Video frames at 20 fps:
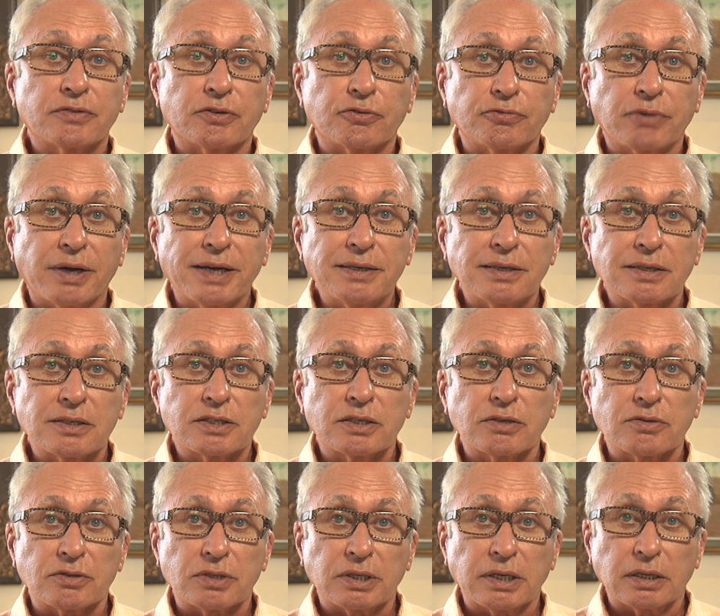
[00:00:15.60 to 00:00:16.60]
for writing
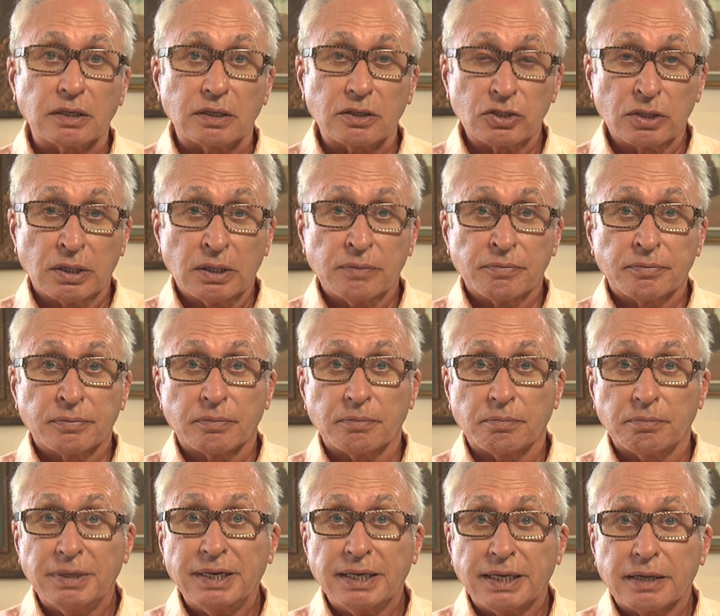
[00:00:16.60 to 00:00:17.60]
skills in English,
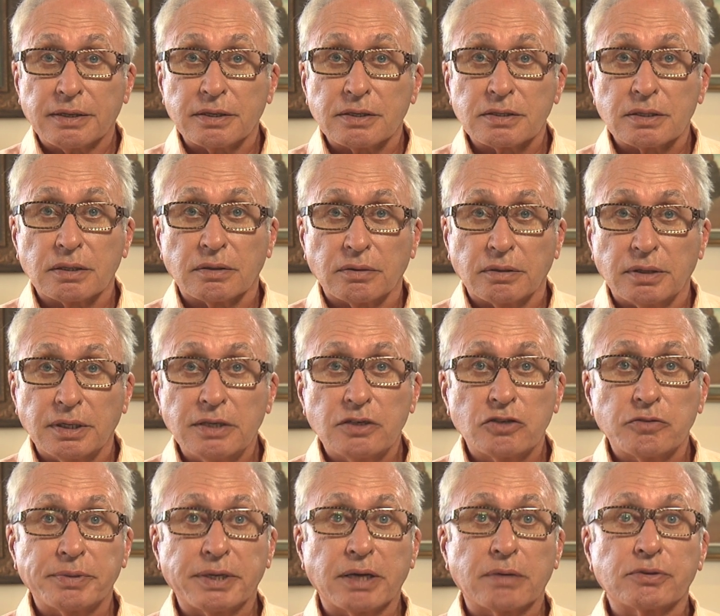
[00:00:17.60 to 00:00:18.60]
many others need
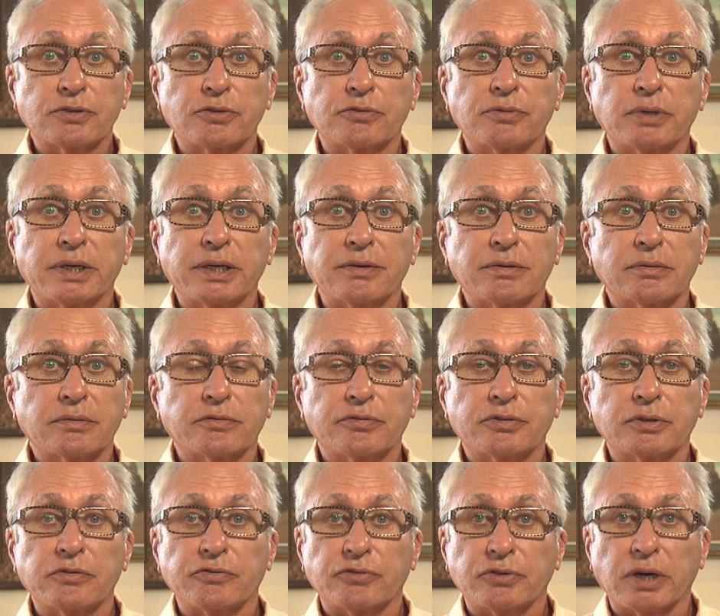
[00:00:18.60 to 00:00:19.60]
to be able to write
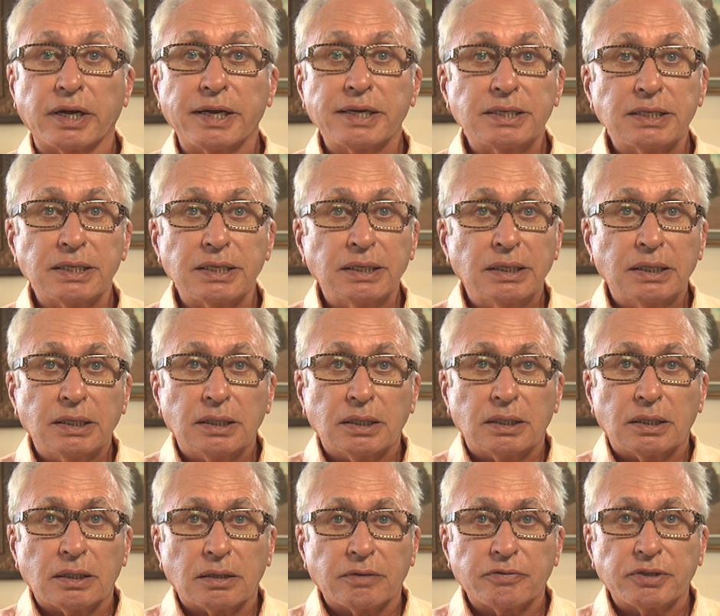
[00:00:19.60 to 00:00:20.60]
for a variety
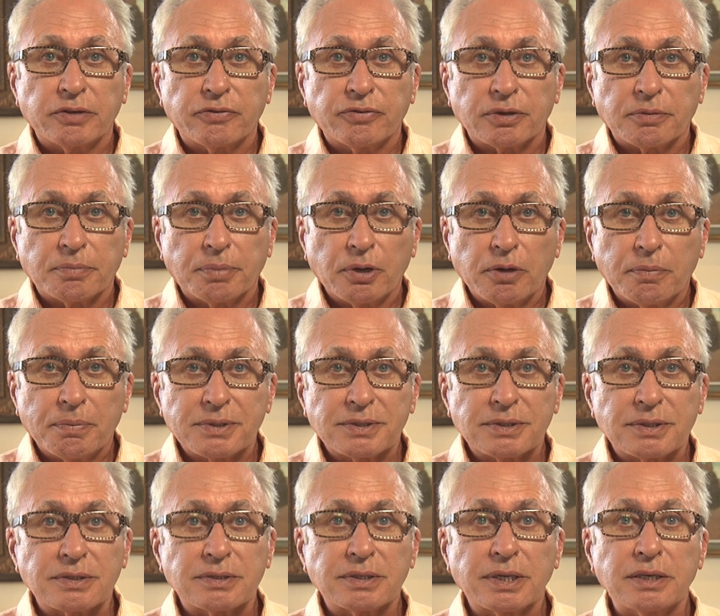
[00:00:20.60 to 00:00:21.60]
of different
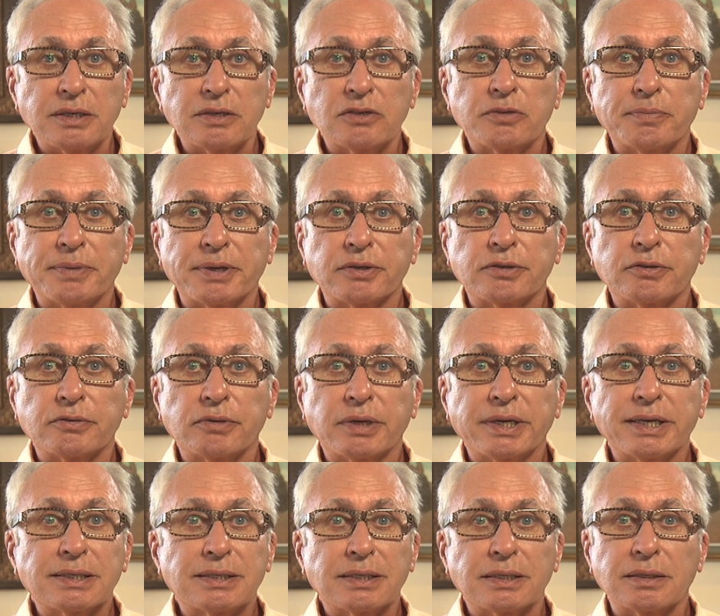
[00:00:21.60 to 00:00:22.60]
purposes. They need to be able to
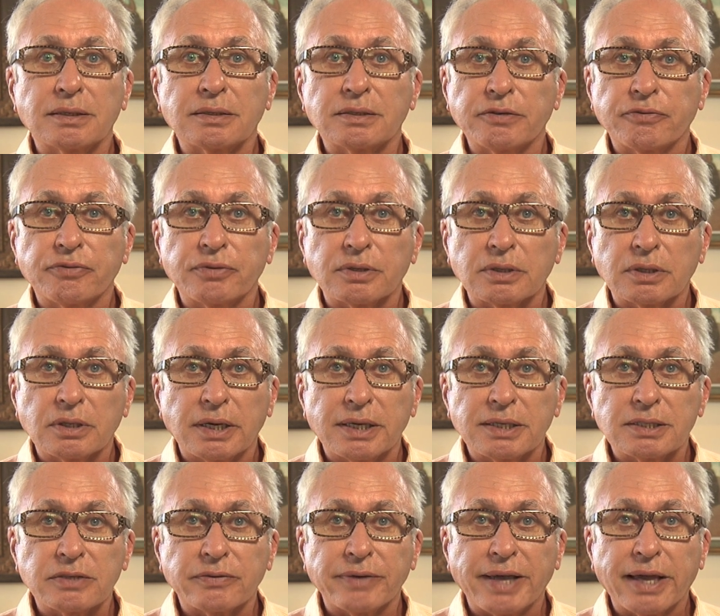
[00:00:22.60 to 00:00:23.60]
write different
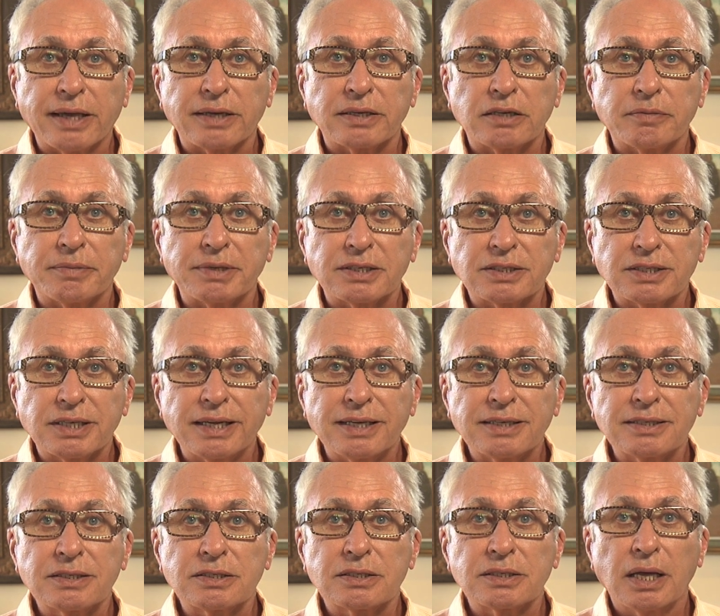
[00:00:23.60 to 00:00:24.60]
kinds of academic
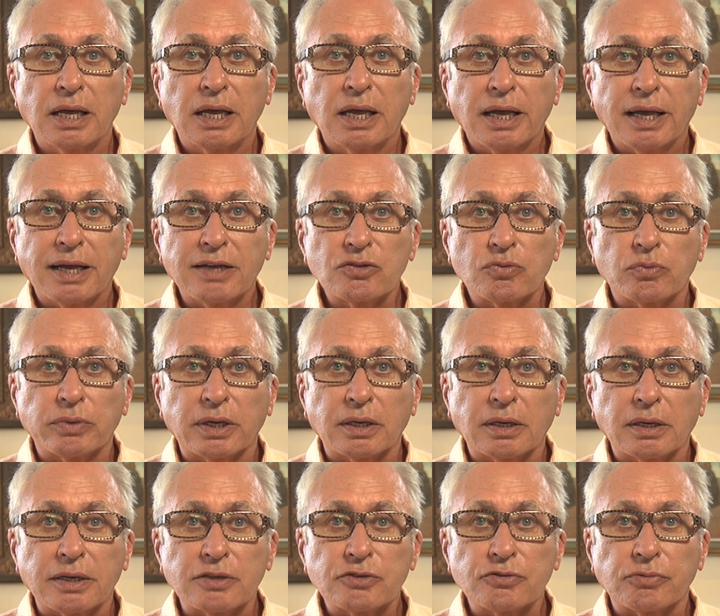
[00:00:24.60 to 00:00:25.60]
texts, as
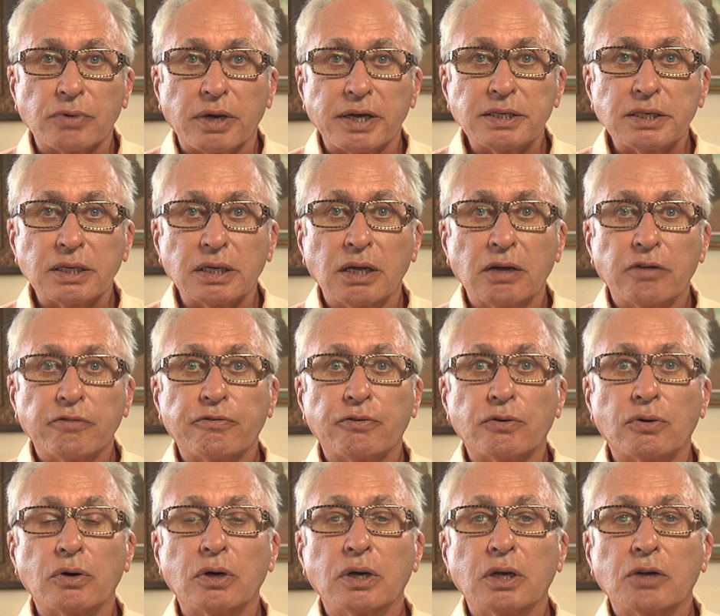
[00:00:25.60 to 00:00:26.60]
well as writing
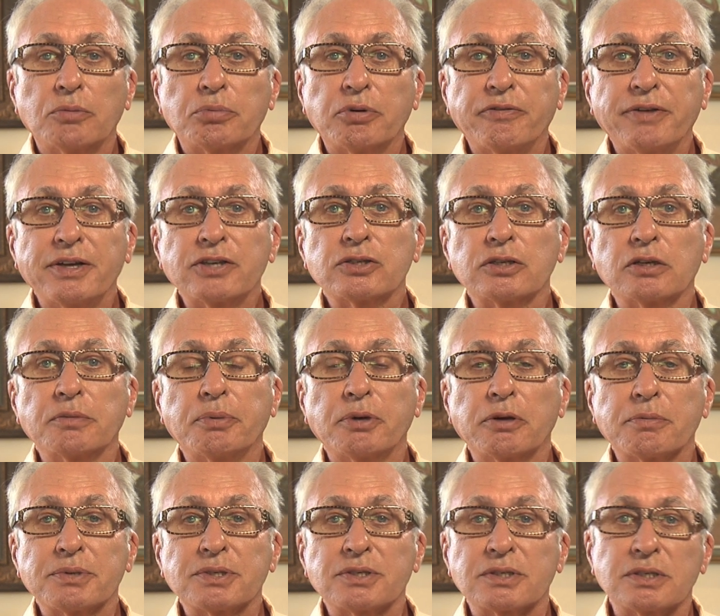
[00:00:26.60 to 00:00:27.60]
for professional
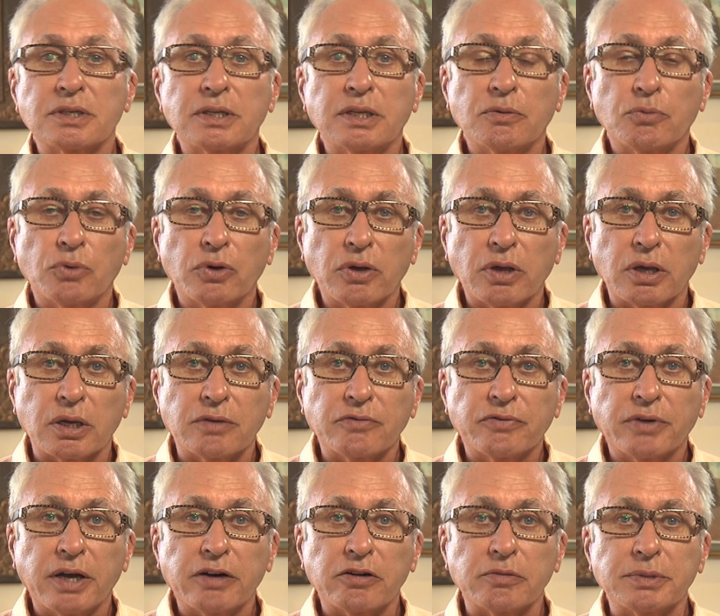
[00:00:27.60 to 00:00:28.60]
purposes in their working
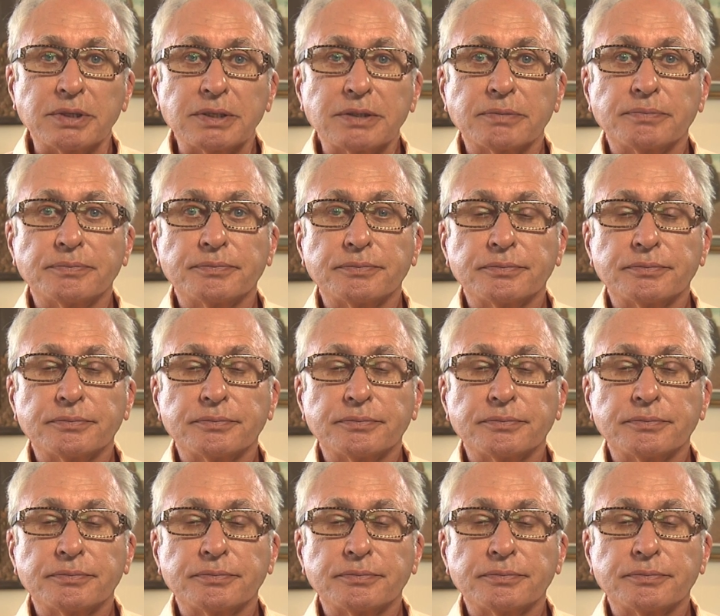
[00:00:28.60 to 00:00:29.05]
environment.